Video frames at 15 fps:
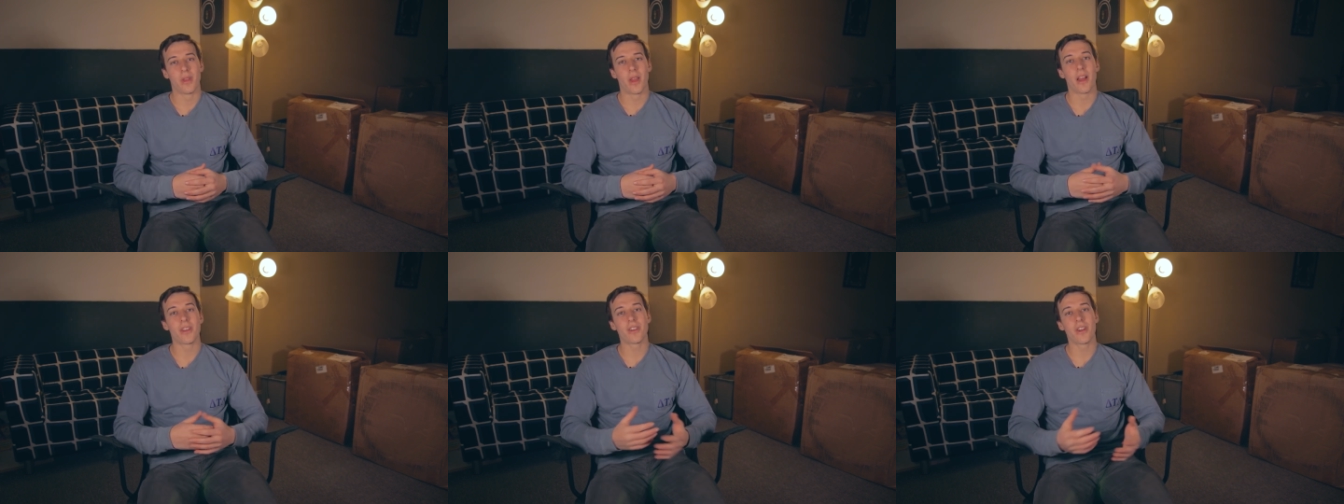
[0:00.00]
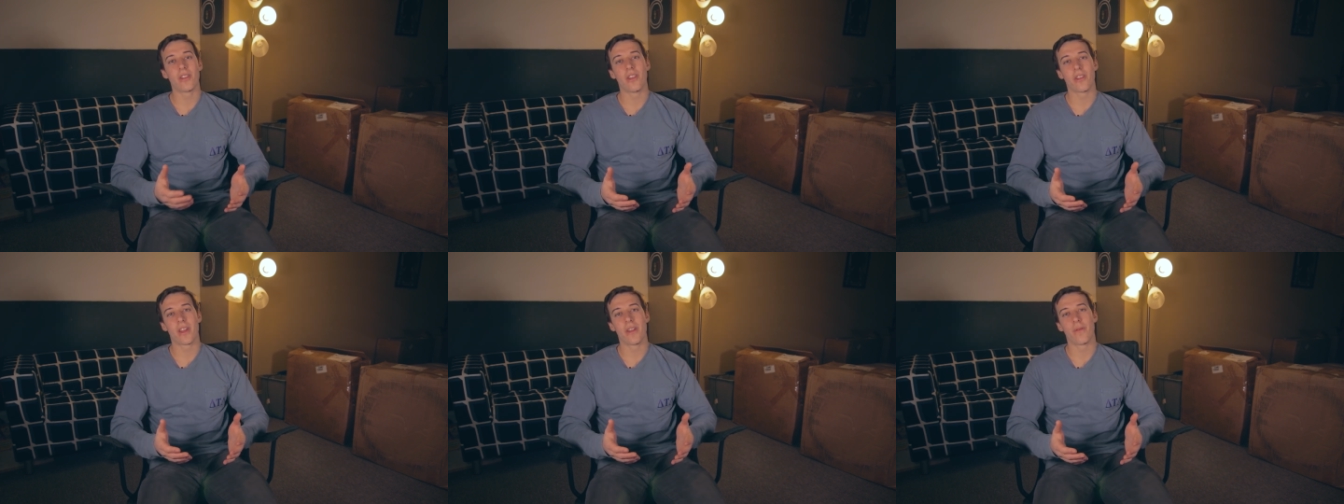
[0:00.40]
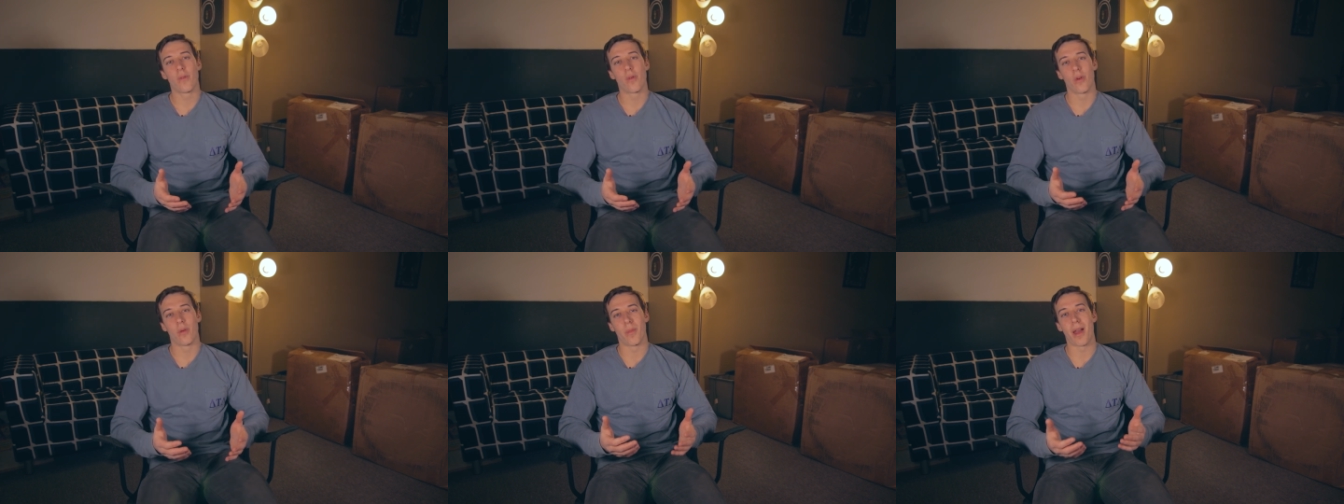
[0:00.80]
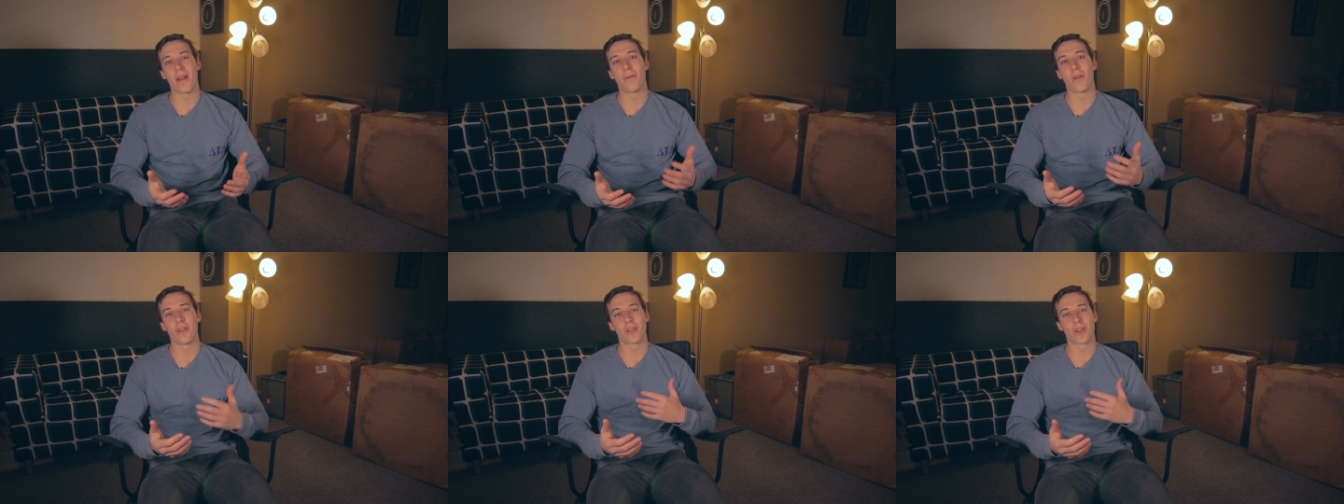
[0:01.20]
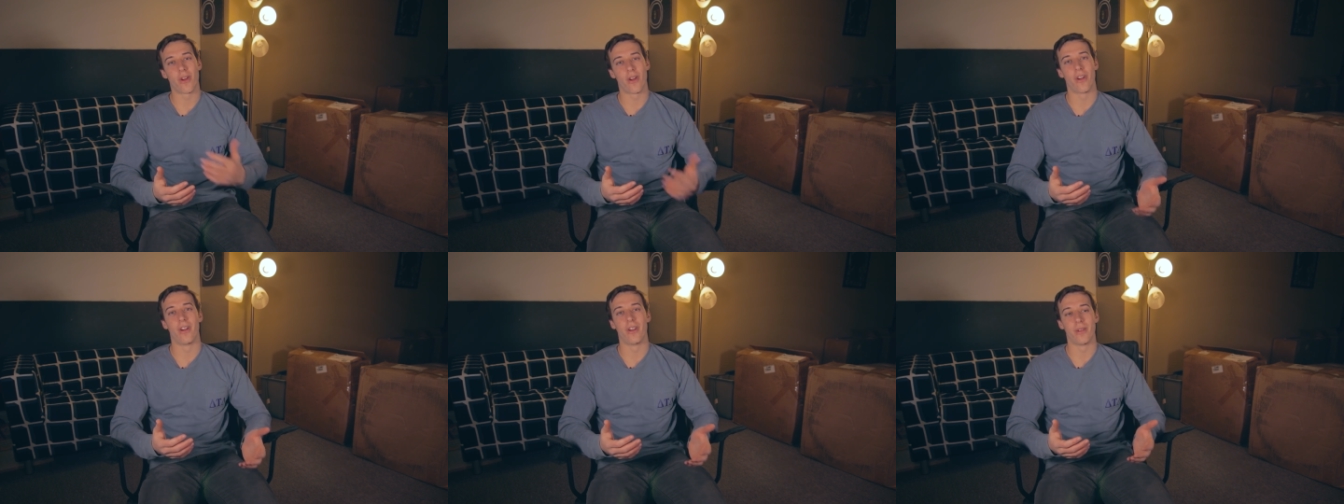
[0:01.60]
I started looking for my first
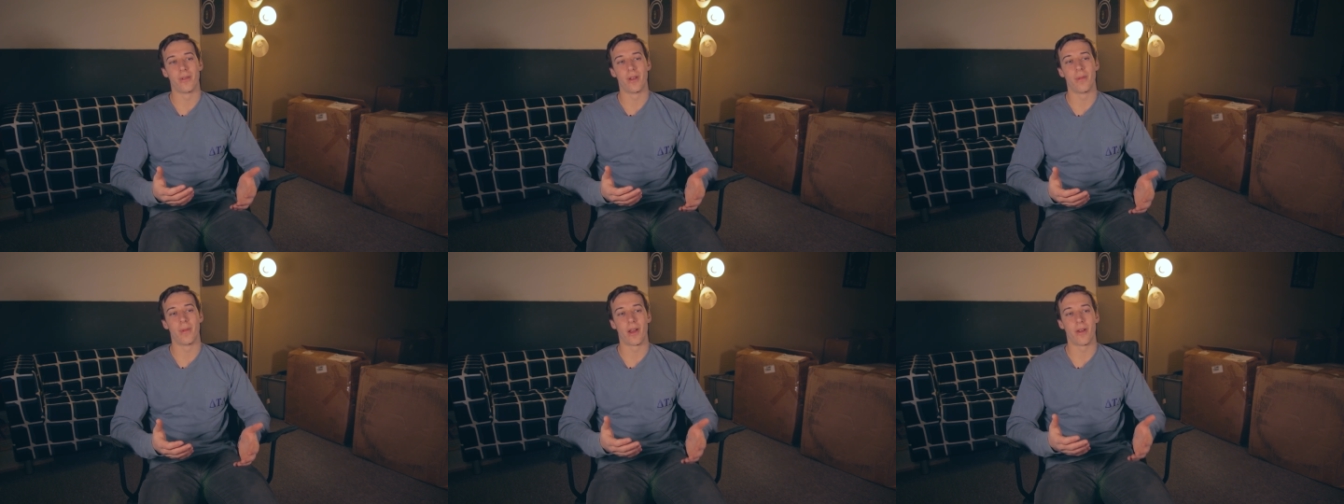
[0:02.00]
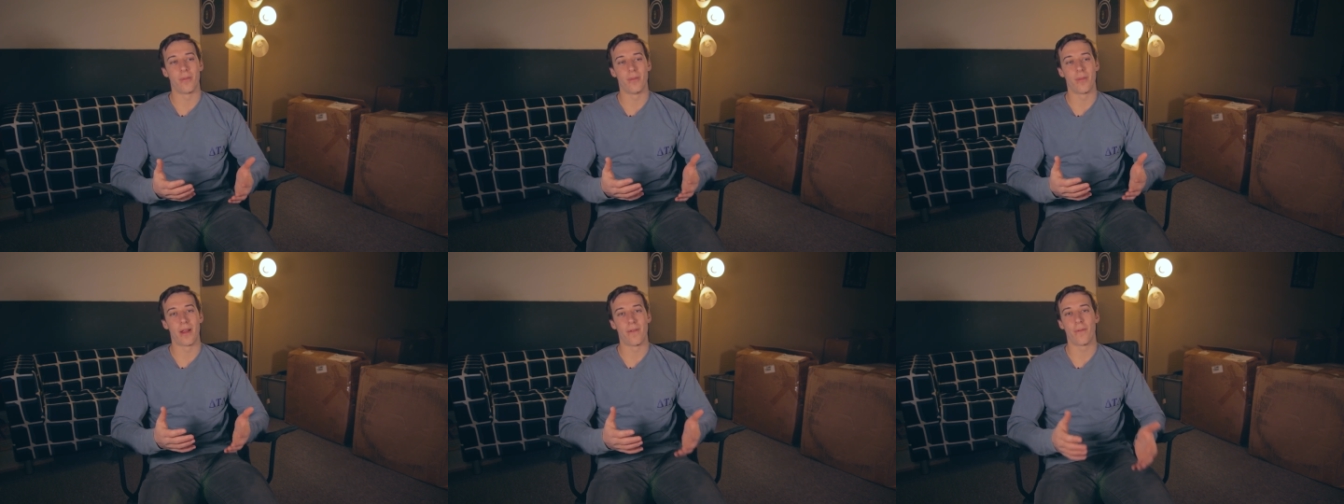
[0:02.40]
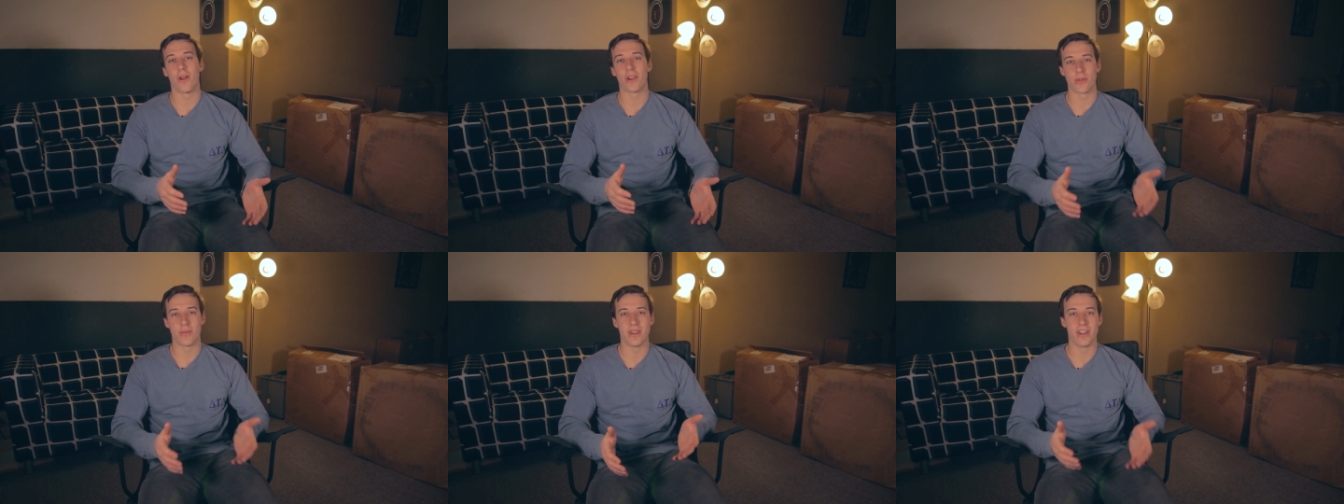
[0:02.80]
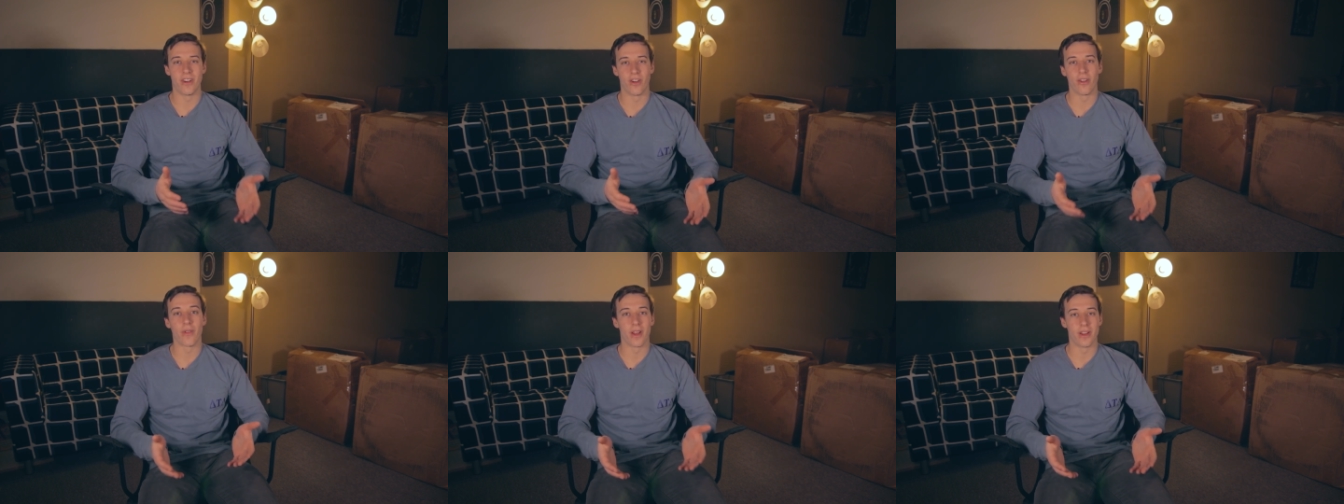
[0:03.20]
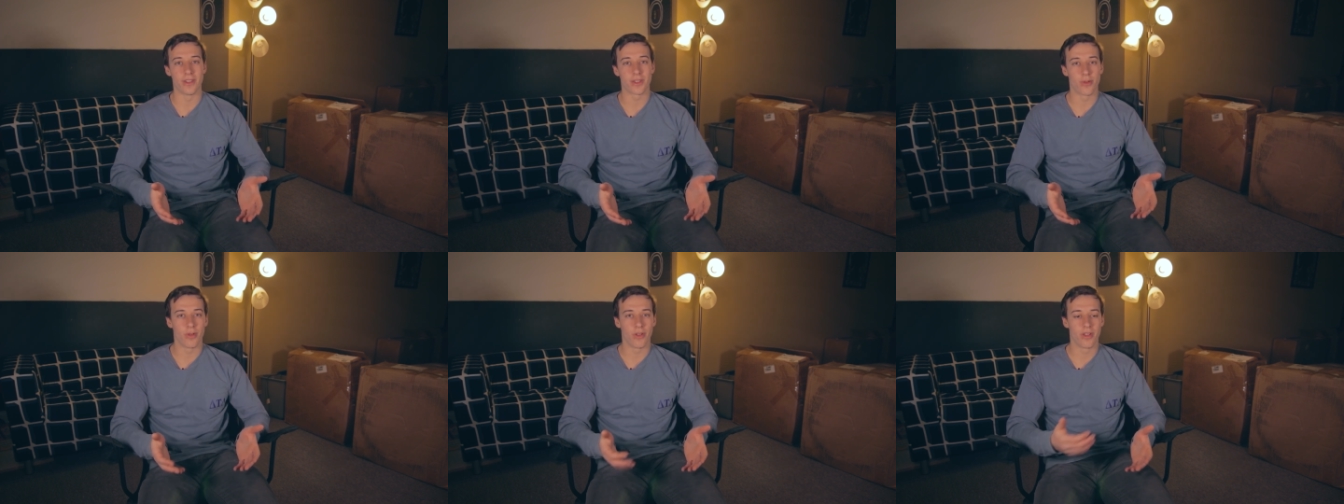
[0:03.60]
car about my freshman year of high
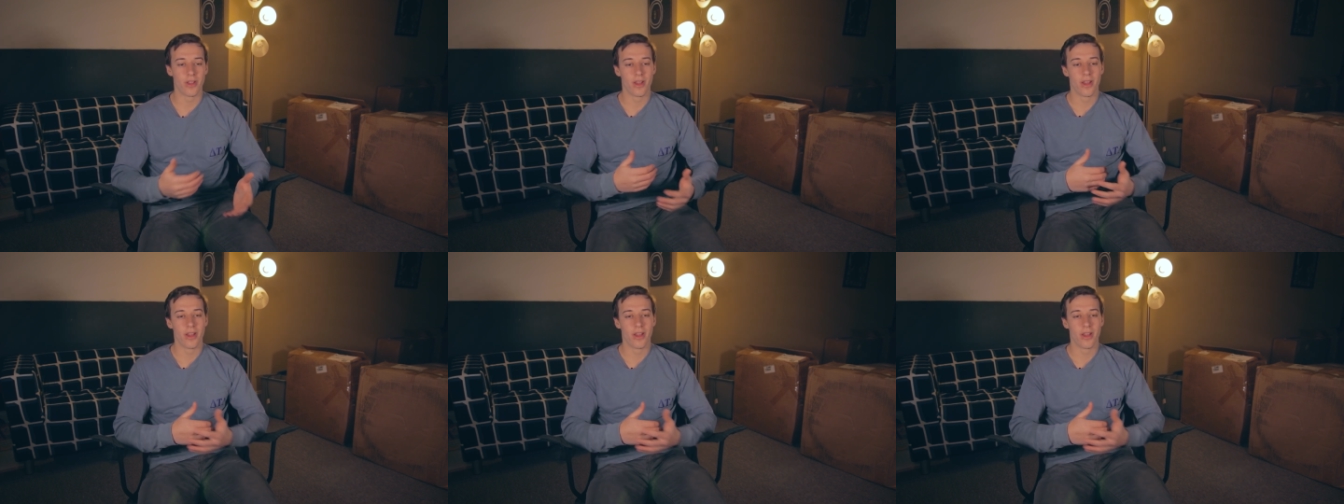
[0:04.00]
school.